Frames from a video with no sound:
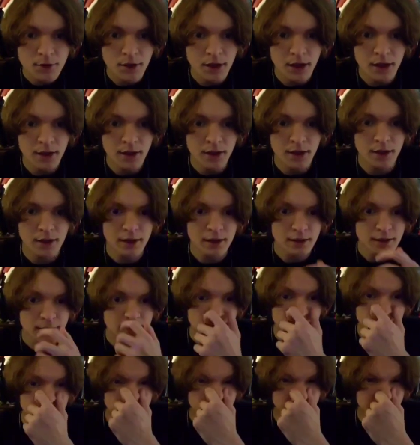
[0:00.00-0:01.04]
Okay.
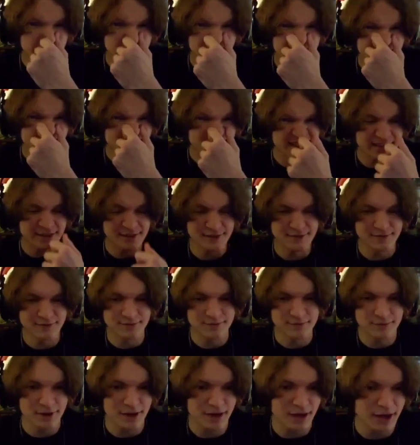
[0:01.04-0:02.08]
Yeah, that...
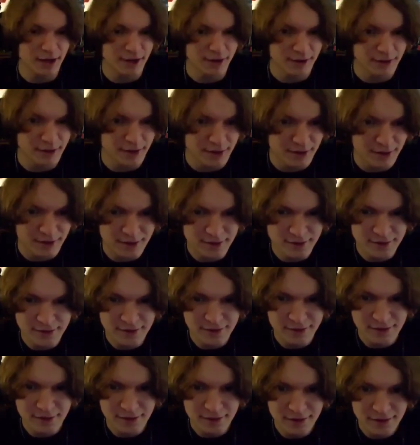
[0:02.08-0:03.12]
I don't...
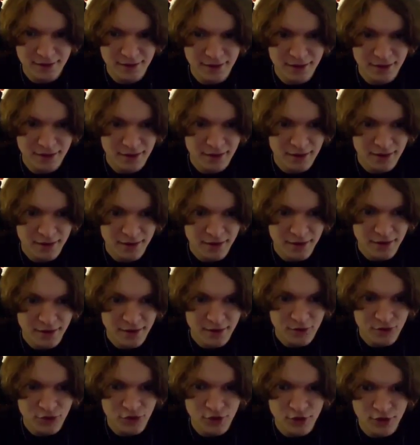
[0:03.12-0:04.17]

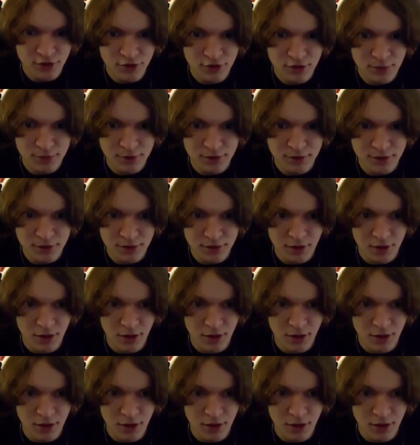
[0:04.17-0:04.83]
Chica's coming in